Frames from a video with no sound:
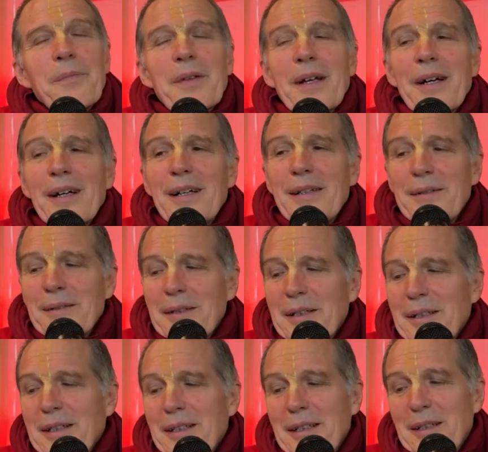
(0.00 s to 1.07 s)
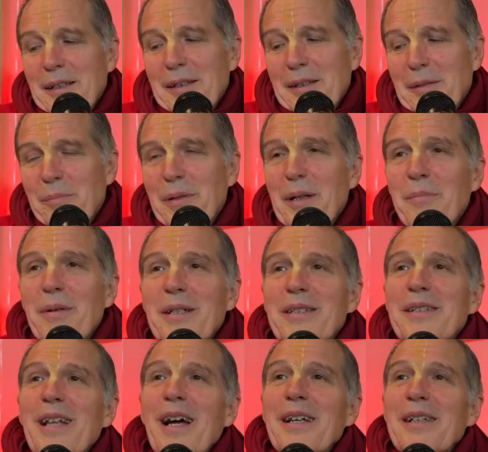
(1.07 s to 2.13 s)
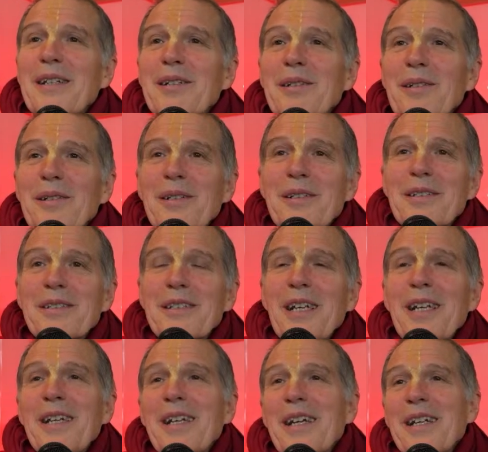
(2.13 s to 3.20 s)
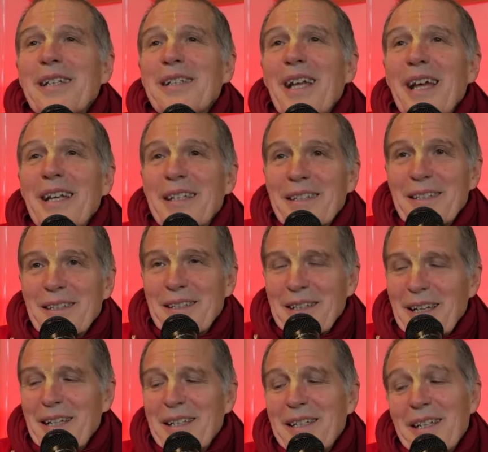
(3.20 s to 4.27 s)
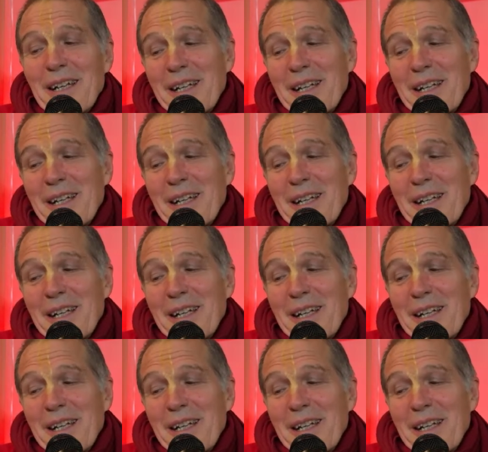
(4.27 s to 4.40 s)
uh, uh, the people started to sing and dance in,